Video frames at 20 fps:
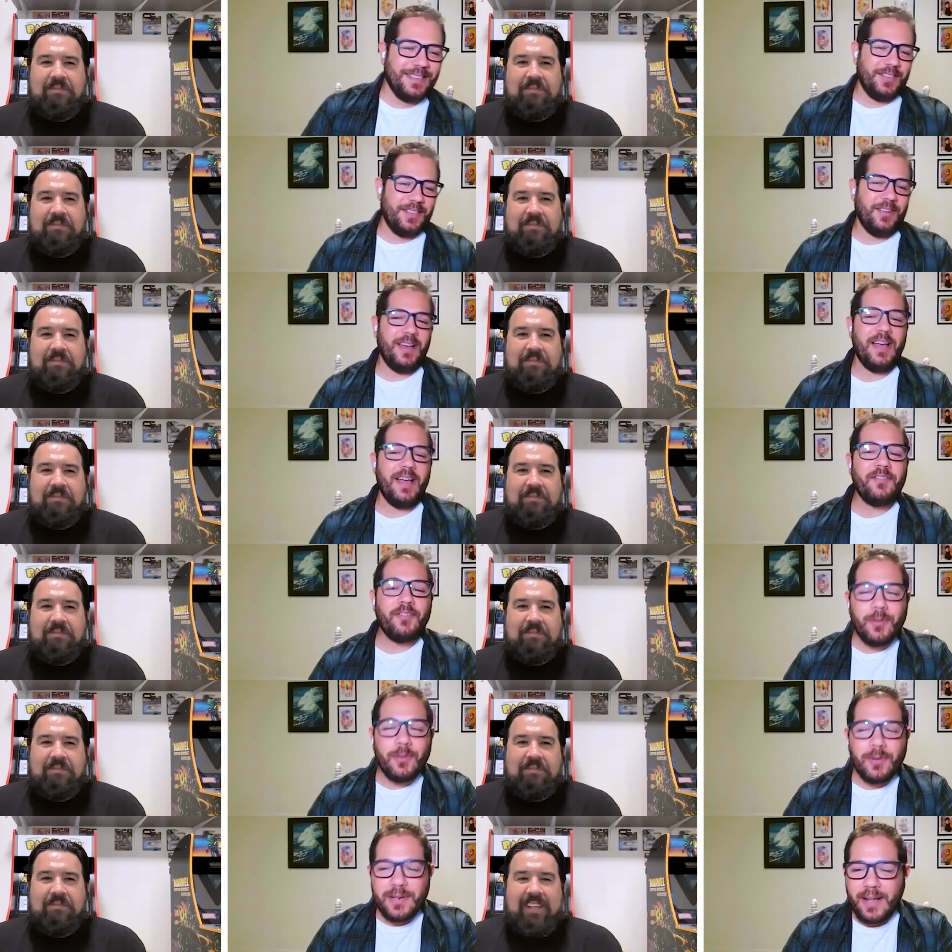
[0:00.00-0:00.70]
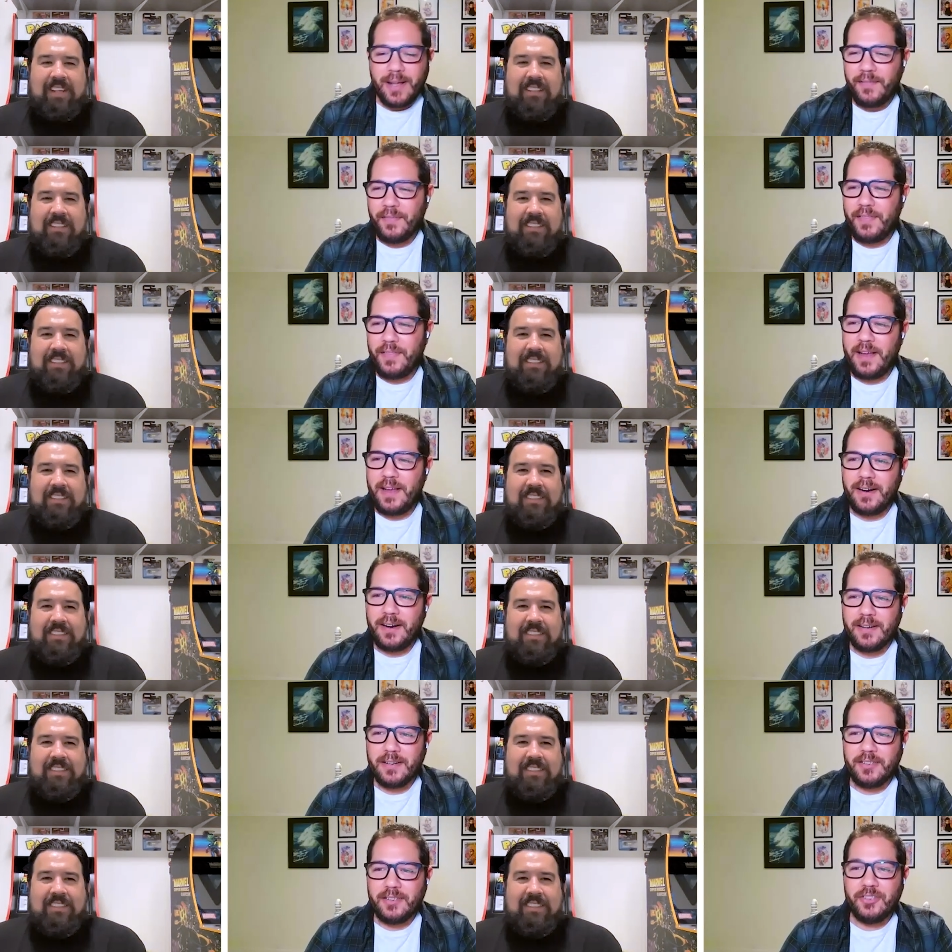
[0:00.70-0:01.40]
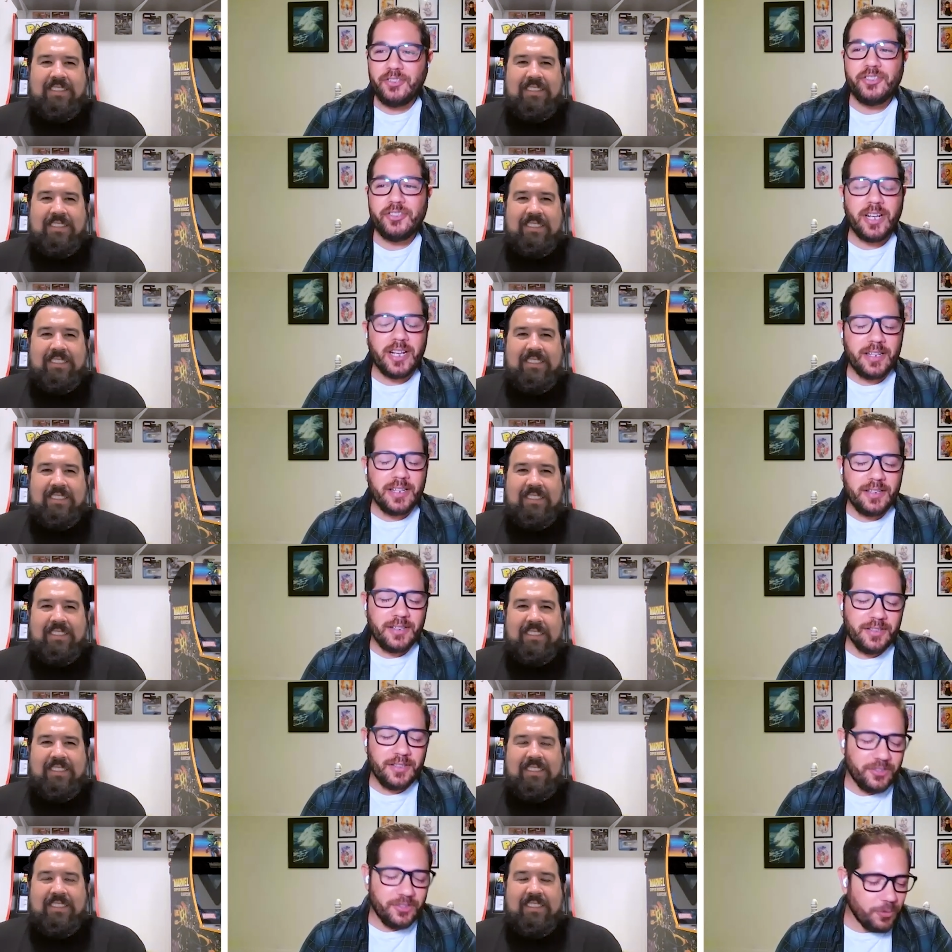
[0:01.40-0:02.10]
Speaker 1: So everyone out there, you should,
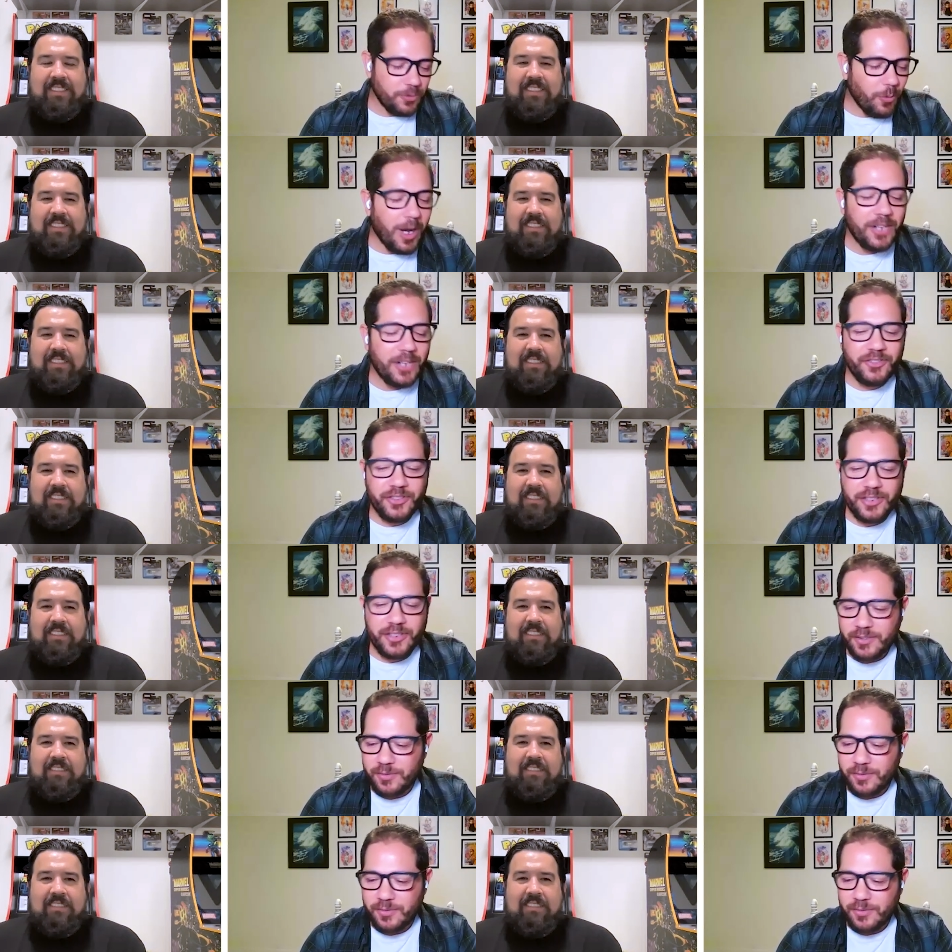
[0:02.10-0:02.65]
should watch it